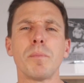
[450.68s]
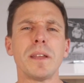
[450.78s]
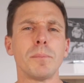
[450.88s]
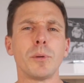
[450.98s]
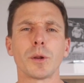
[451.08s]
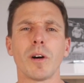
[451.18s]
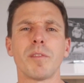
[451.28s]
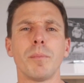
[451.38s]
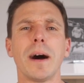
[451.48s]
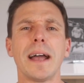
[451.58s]
be put
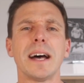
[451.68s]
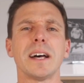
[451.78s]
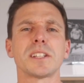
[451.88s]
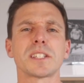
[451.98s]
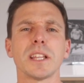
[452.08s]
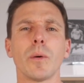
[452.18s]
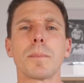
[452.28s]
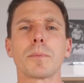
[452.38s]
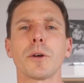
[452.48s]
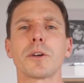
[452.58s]
off by a slower
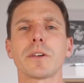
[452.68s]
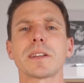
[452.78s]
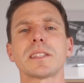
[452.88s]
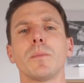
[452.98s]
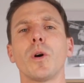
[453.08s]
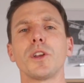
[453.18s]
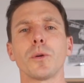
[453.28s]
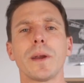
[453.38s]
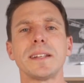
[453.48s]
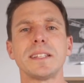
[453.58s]
progress than what
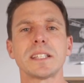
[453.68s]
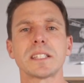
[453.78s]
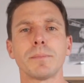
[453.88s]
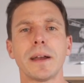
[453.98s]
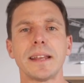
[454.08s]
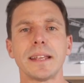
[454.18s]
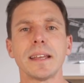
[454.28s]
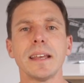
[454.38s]
you're anticipating.